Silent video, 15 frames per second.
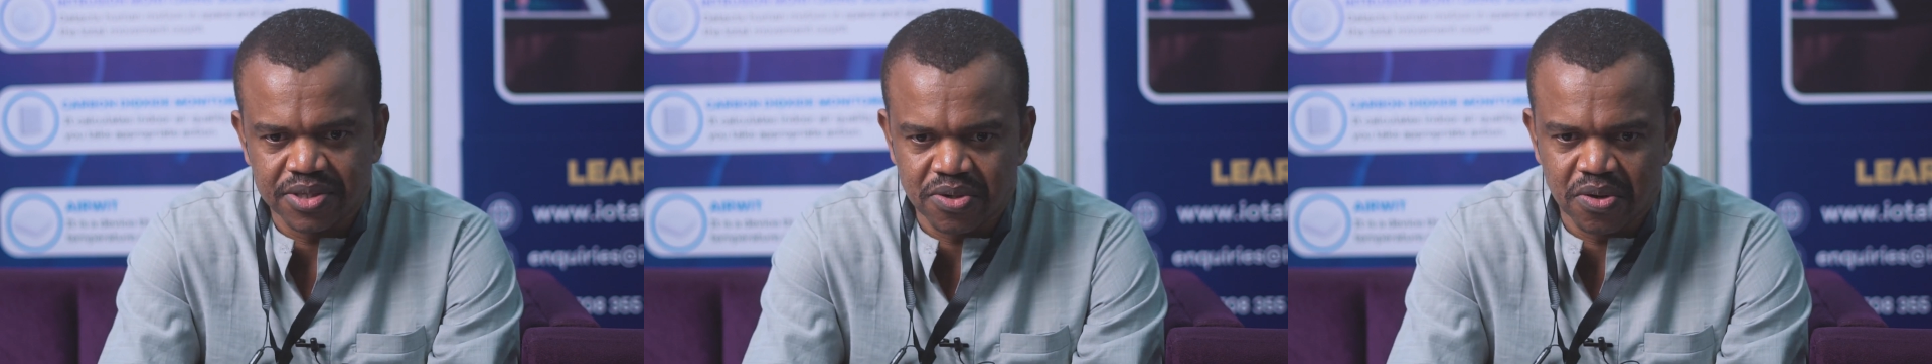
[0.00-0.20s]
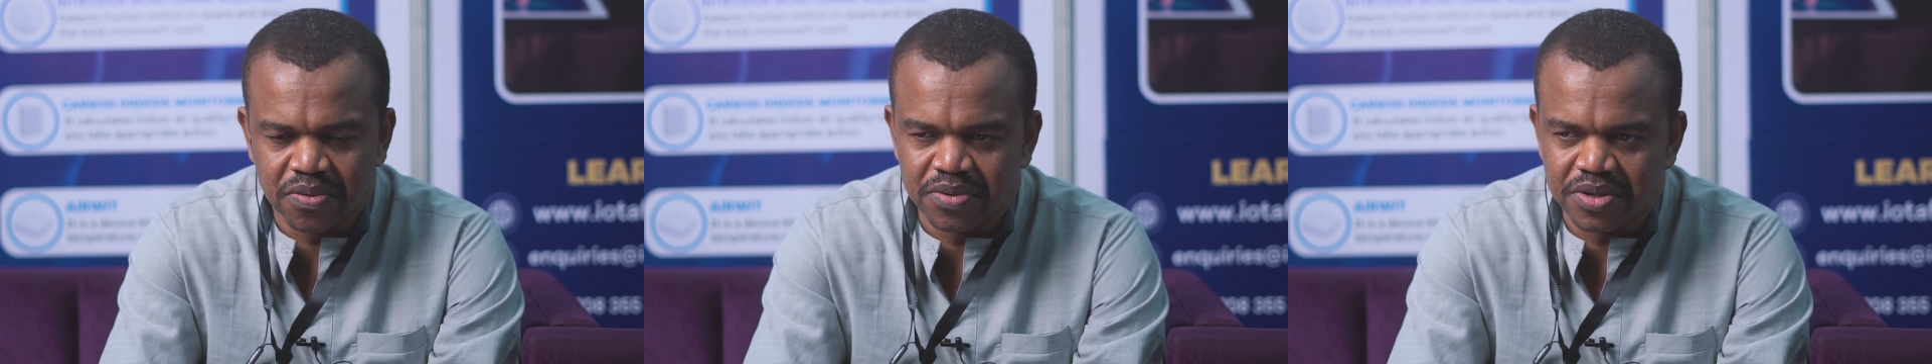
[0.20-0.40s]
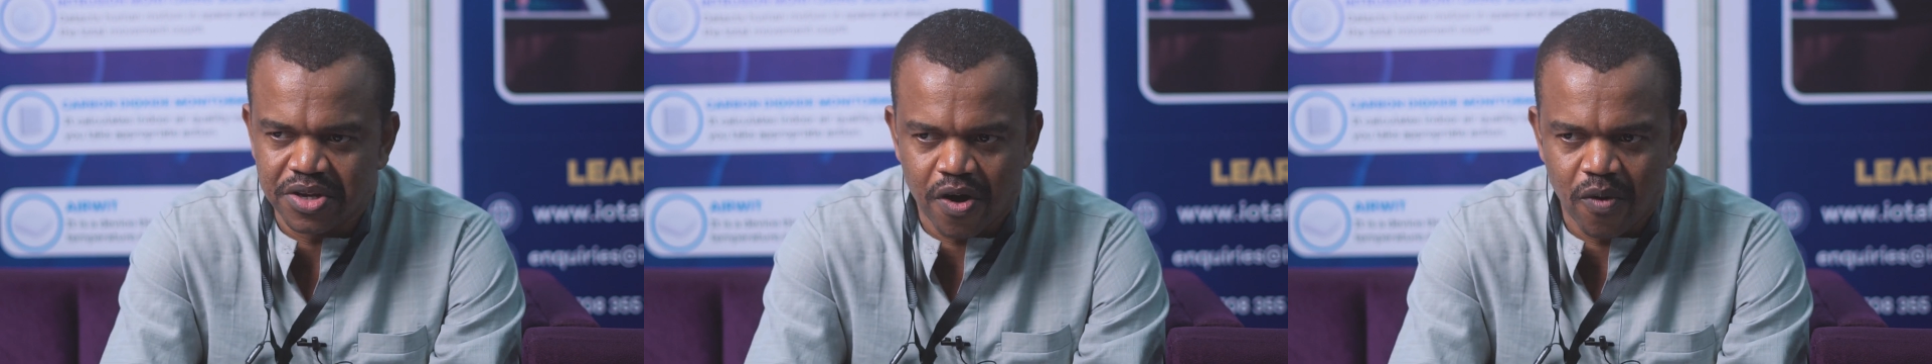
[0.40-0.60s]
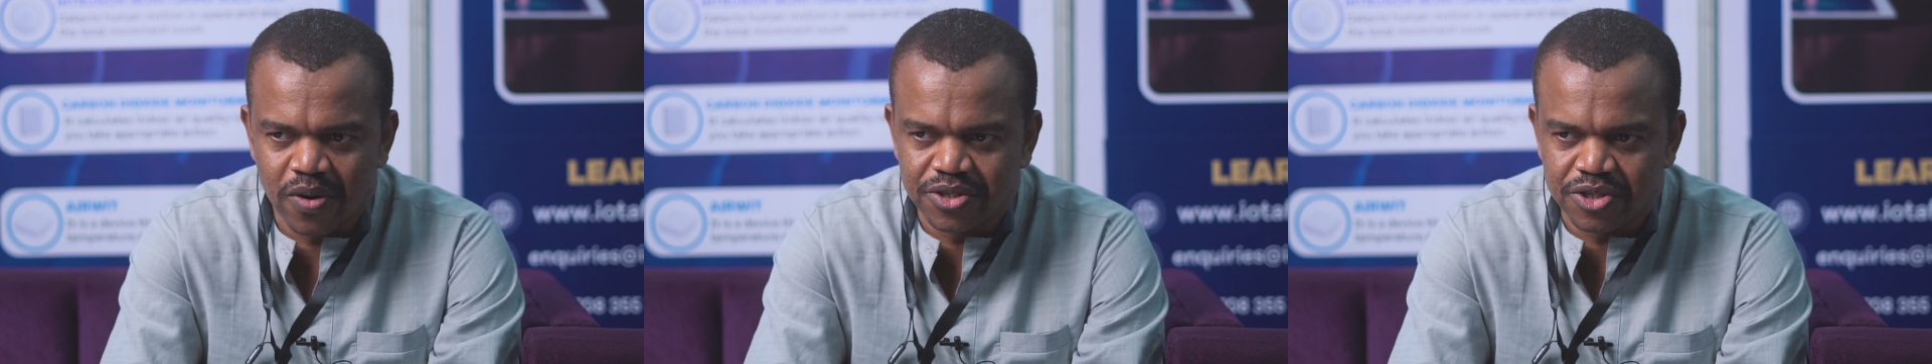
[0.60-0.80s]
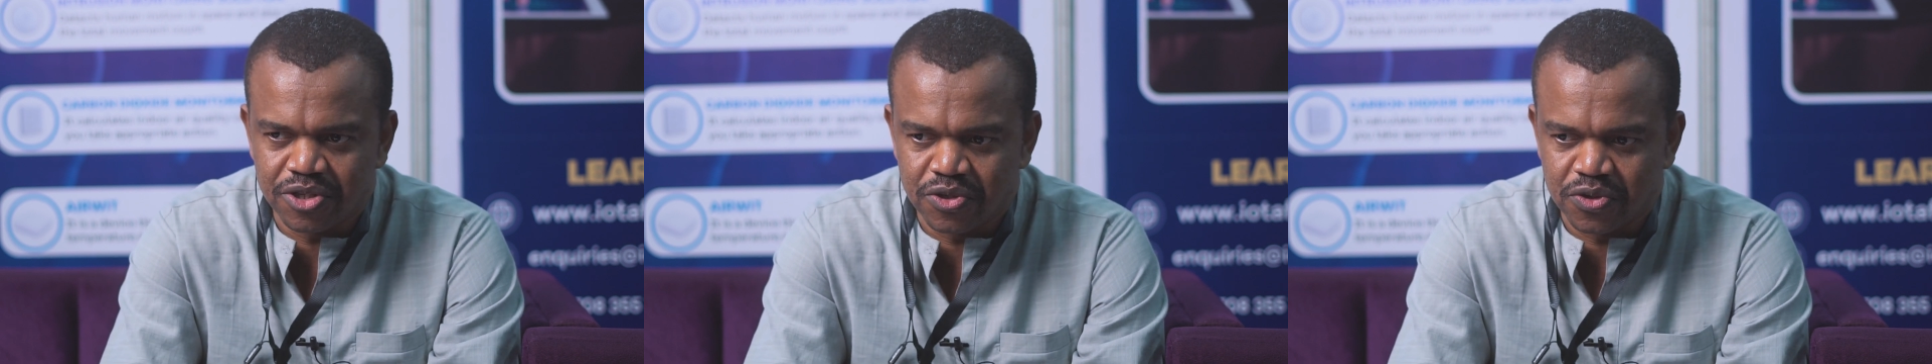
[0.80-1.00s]
So you don't
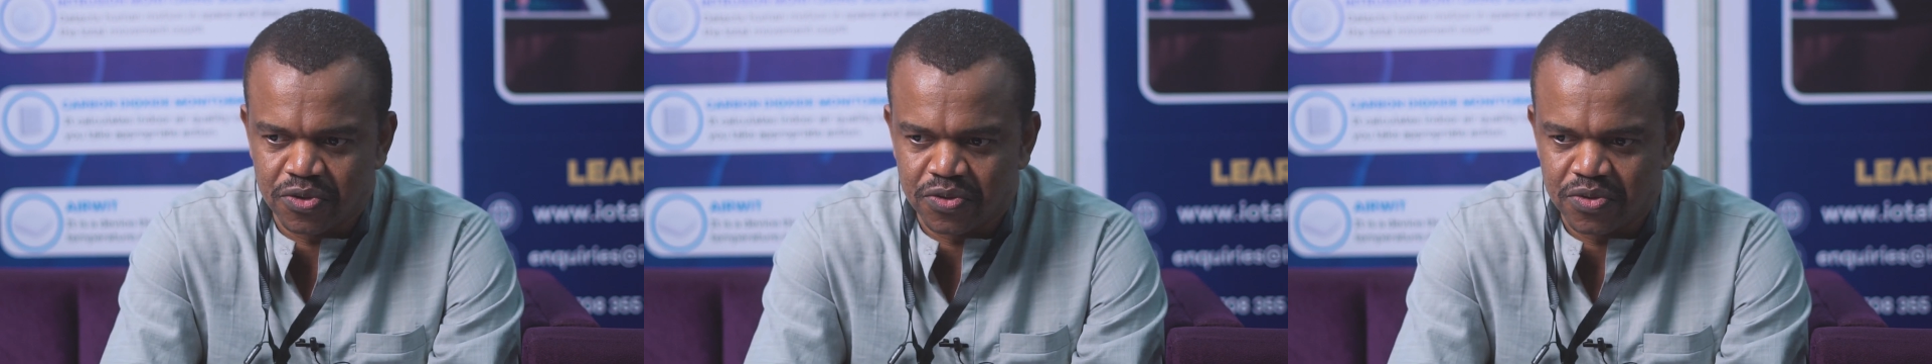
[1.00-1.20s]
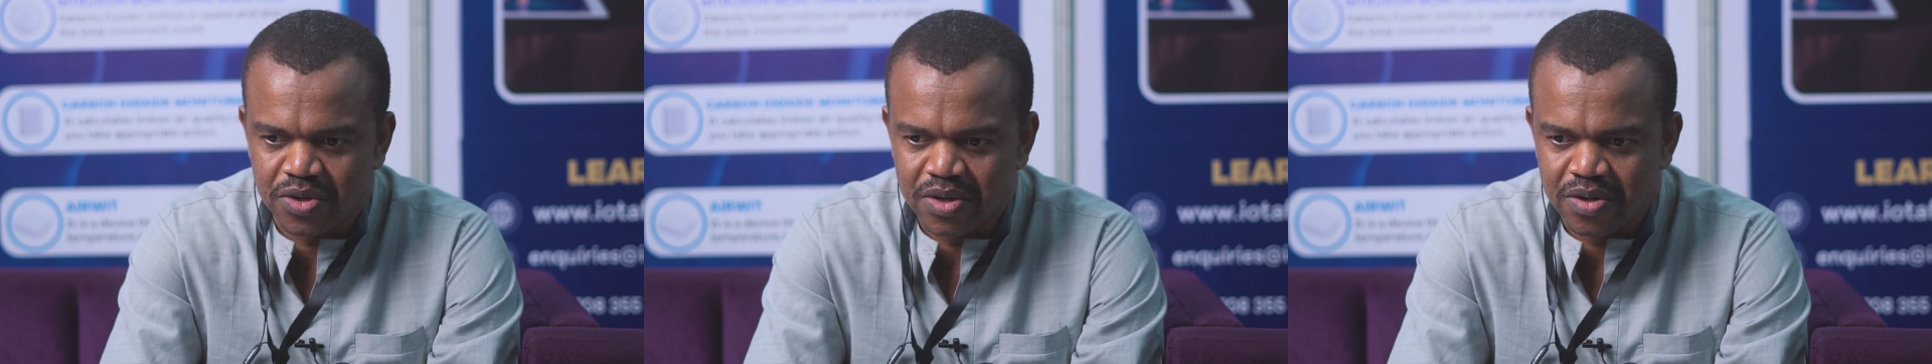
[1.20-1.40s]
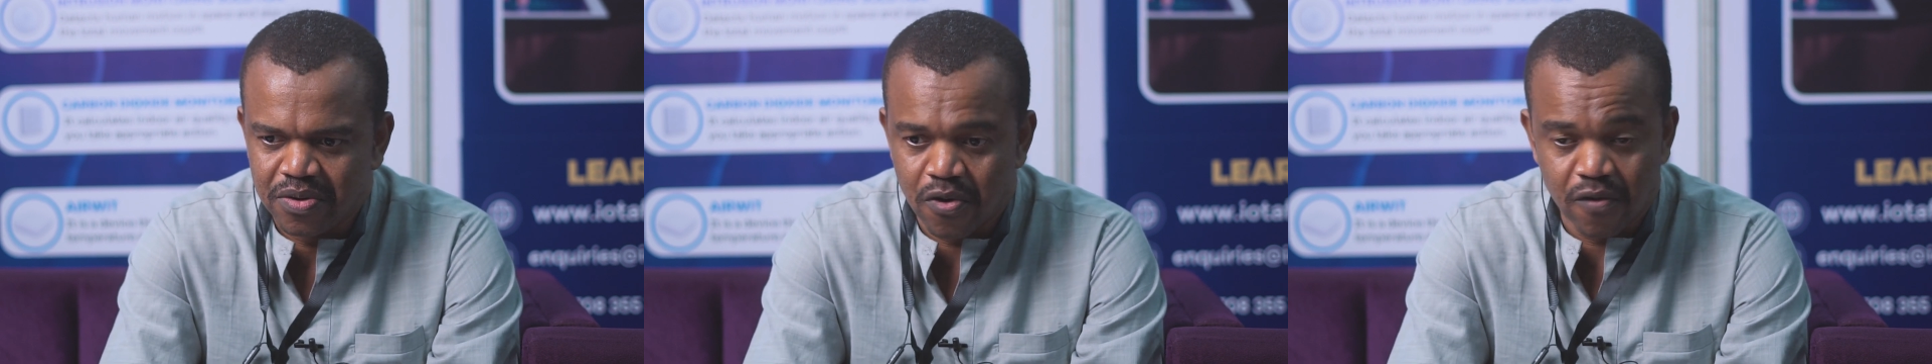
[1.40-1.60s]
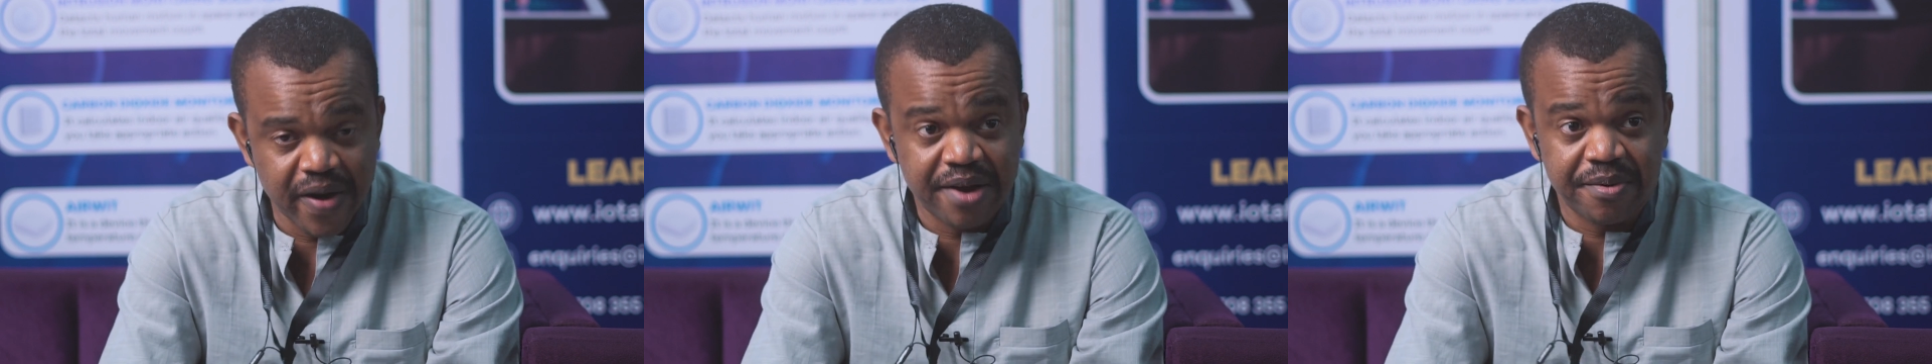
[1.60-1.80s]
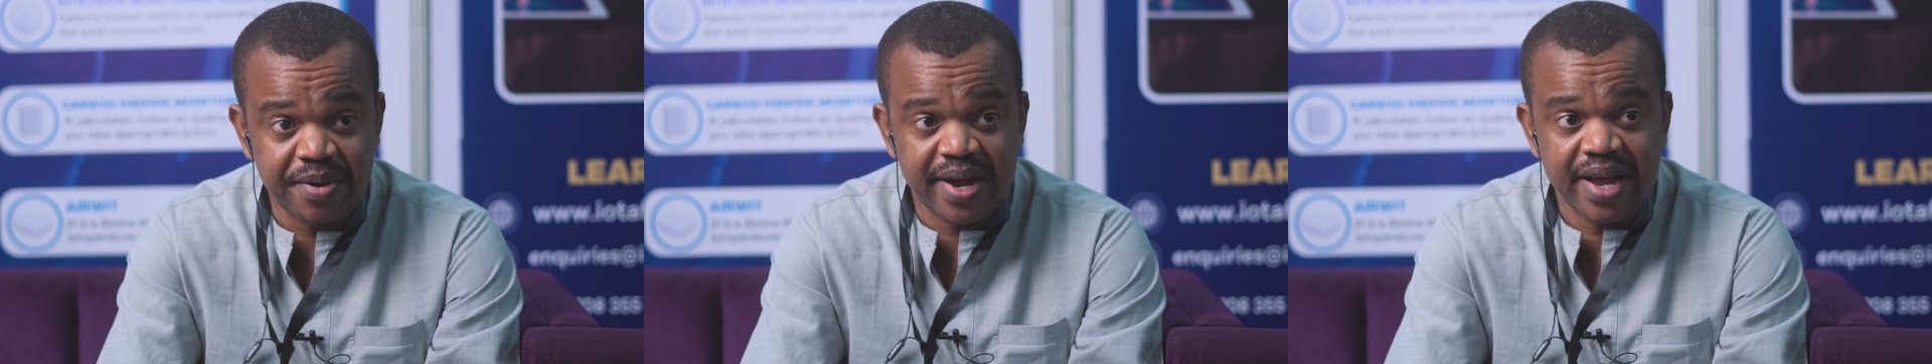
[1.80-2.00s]
want to
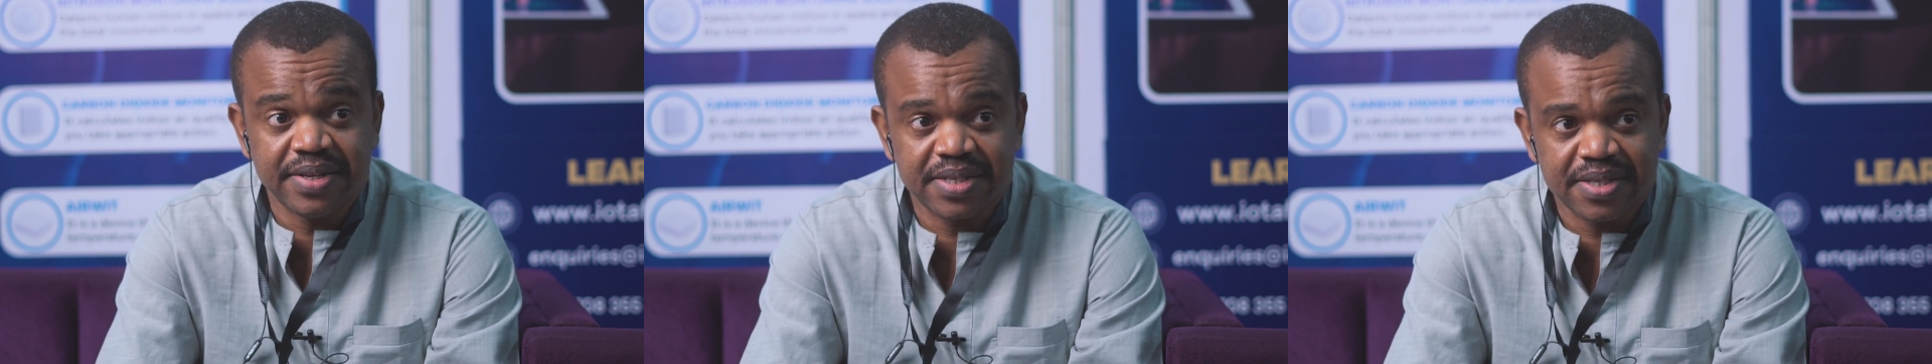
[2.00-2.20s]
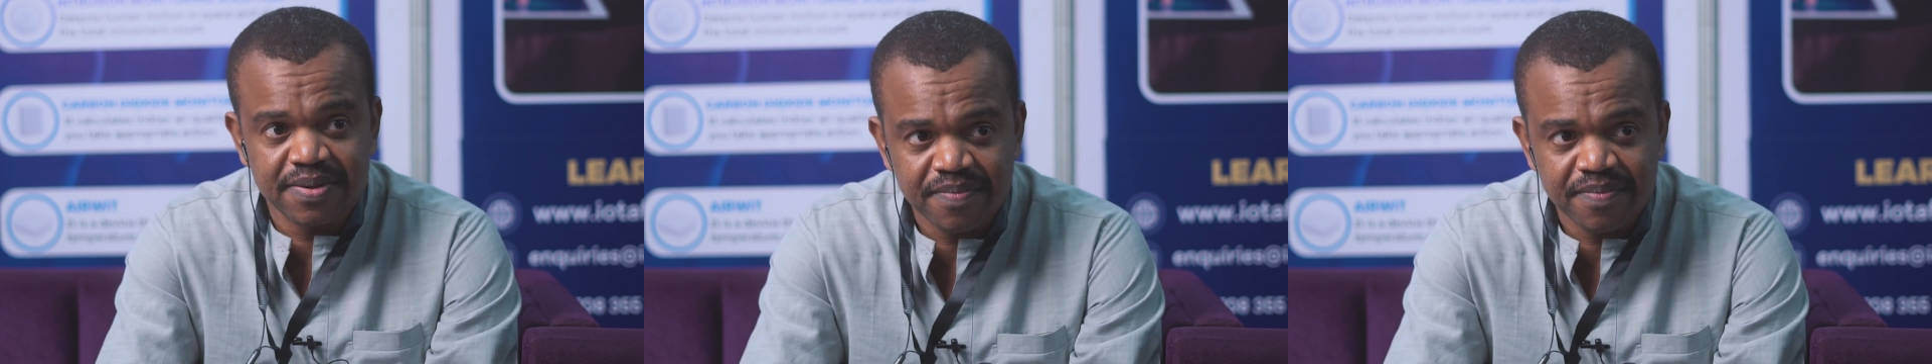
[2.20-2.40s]
over irrigate.